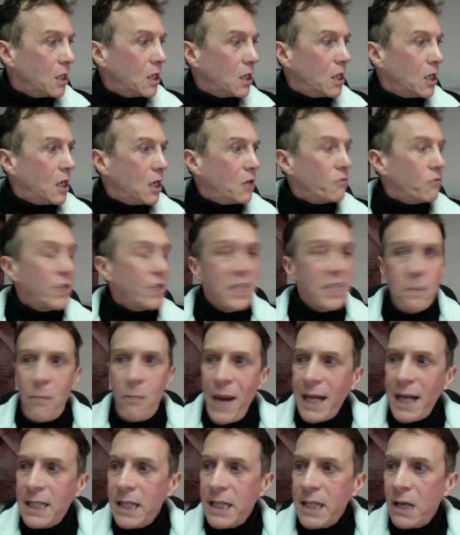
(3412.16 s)

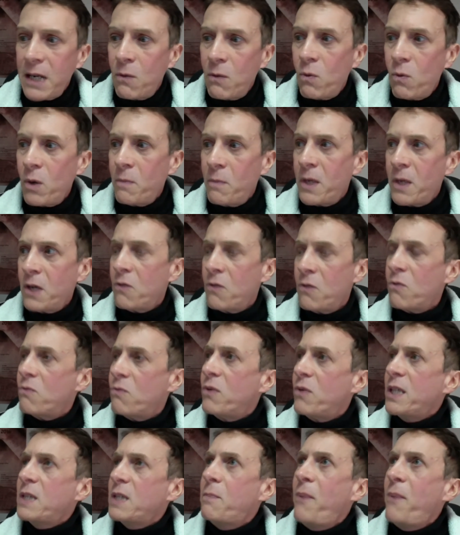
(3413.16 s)
respecting women,
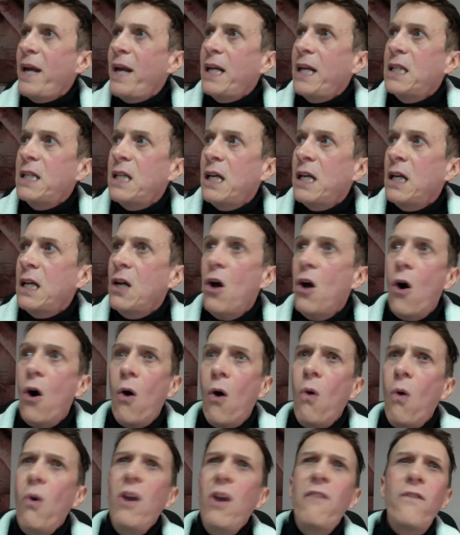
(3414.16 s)
respecting
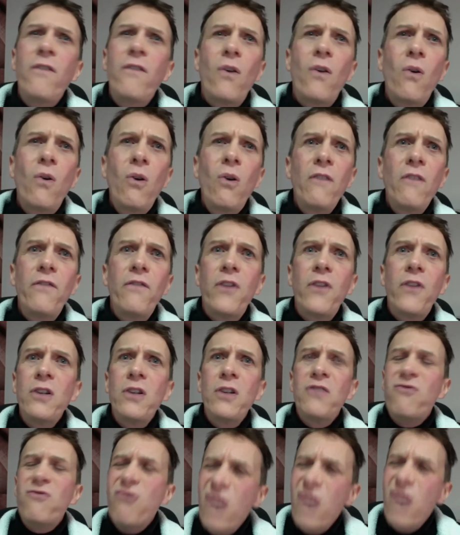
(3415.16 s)
all of
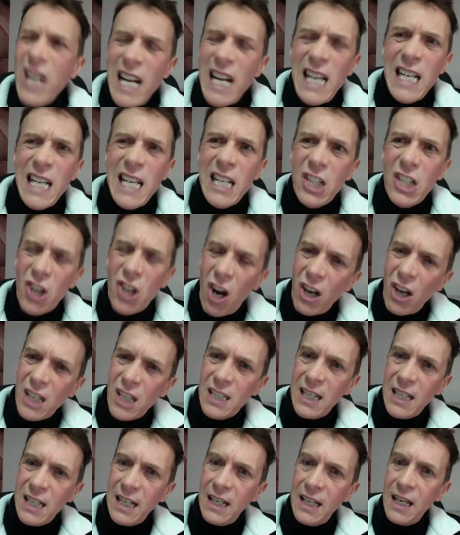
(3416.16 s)
those really
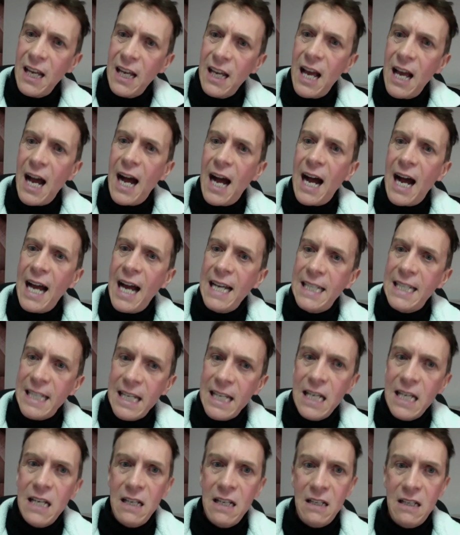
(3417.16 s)
toxic
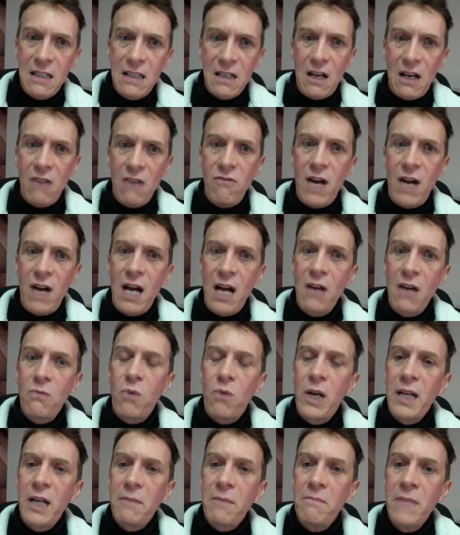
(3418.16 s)
ideas around
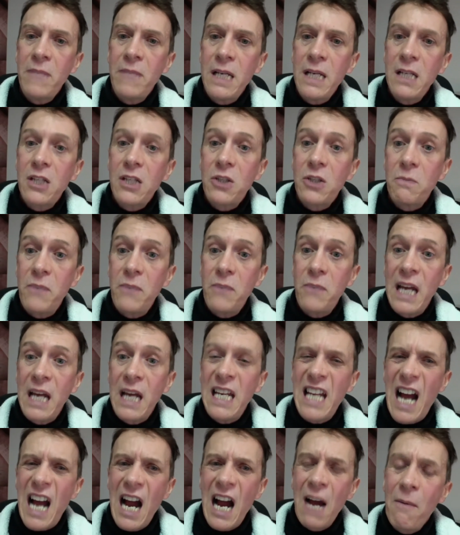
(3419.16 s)
what it means to be a
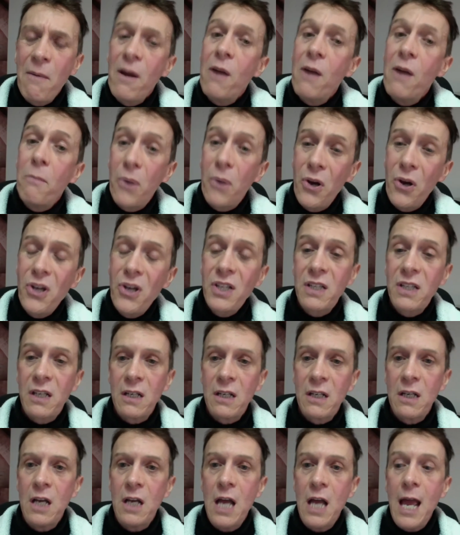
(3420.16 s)
young
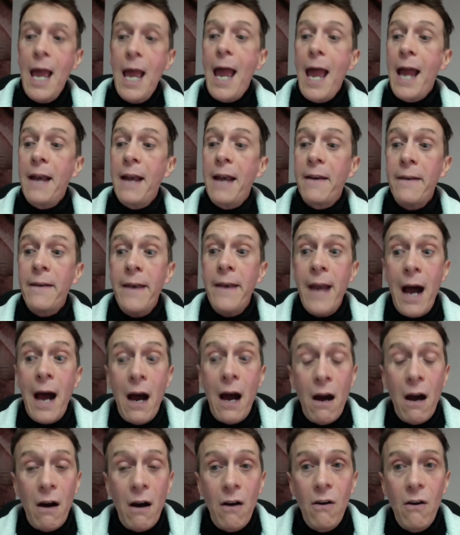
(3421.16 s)
person. And
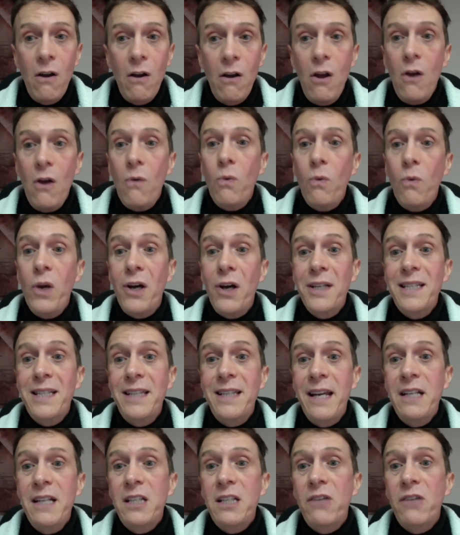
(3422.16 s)
now we are
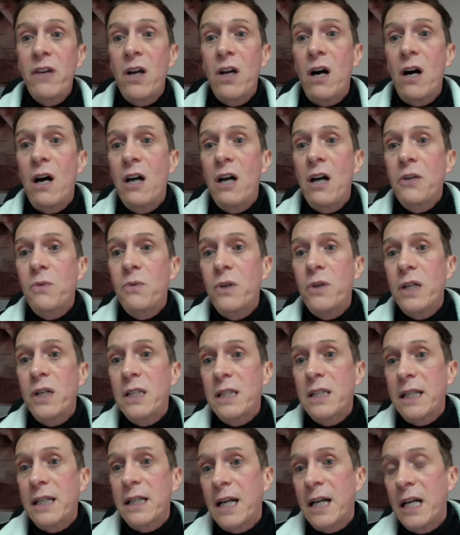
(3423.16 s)
censoring artworks
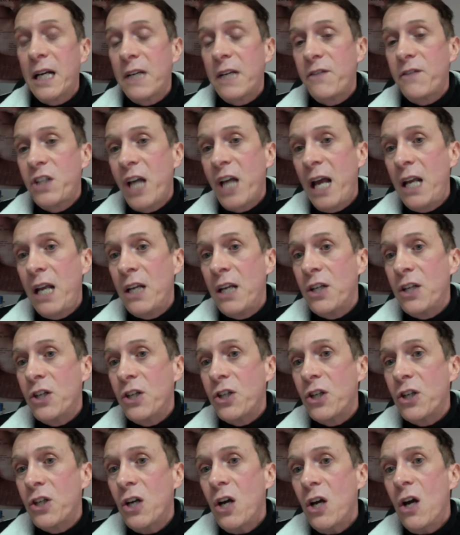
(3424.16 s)
that kind of
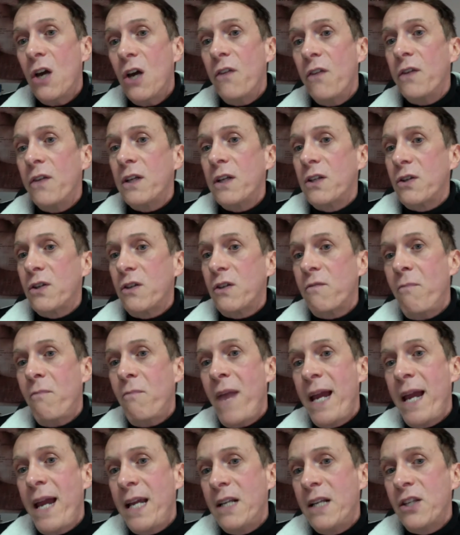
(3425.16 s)
challenge the sort of
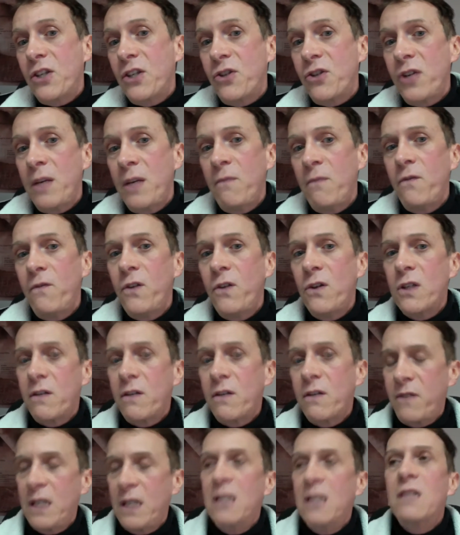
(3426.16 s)
mainstream views of
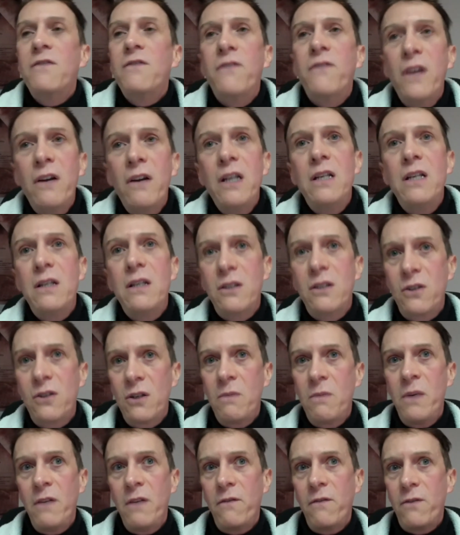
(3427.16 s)
things. Very
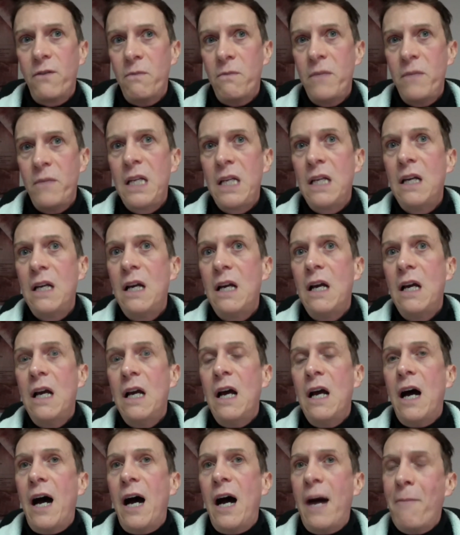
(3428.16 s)
disturbing for me.
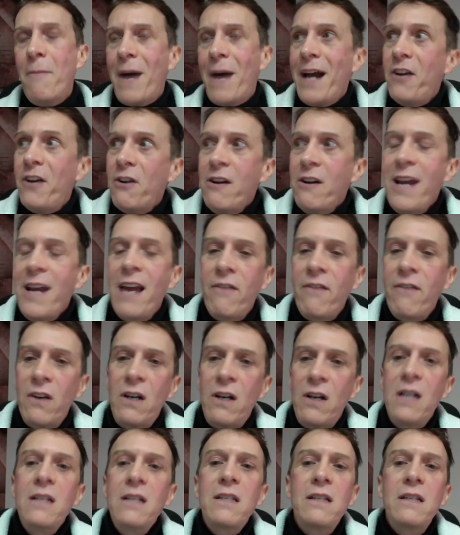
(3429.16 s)
I don't have an
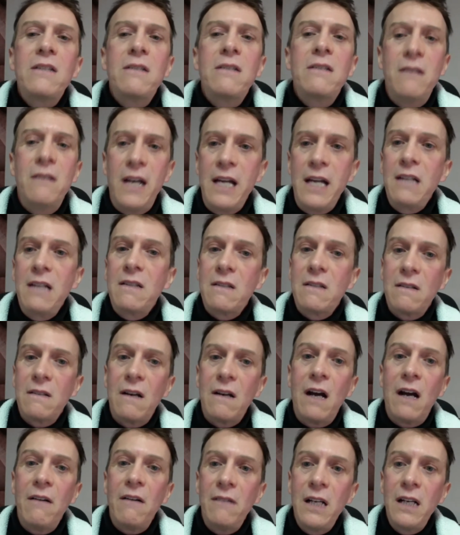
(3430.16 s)
answer to that.
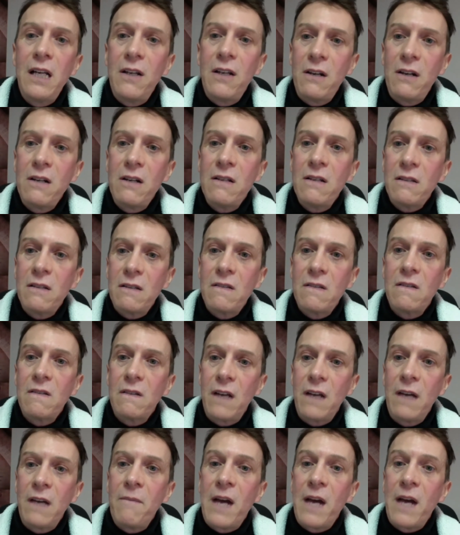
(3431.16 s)
I really don't.
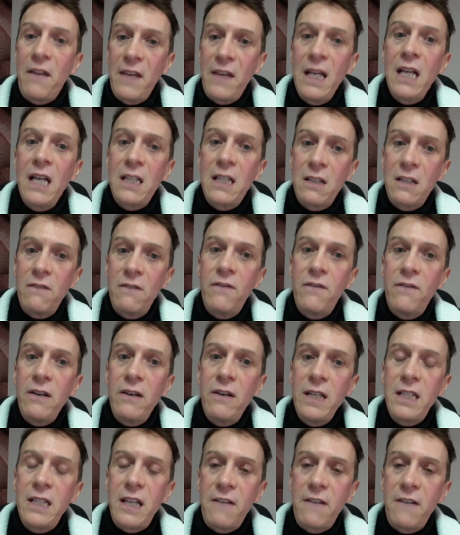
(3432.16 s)
I think that's a very
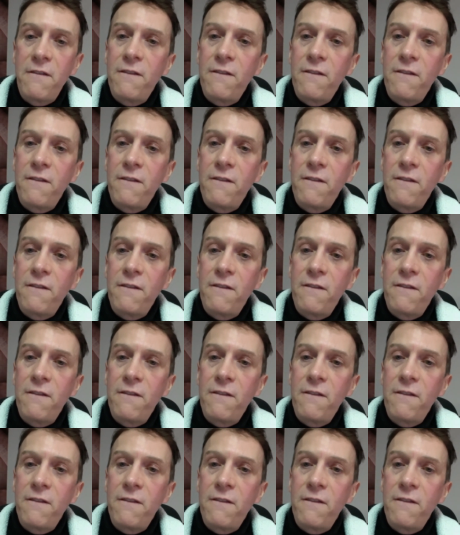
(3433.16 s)
tough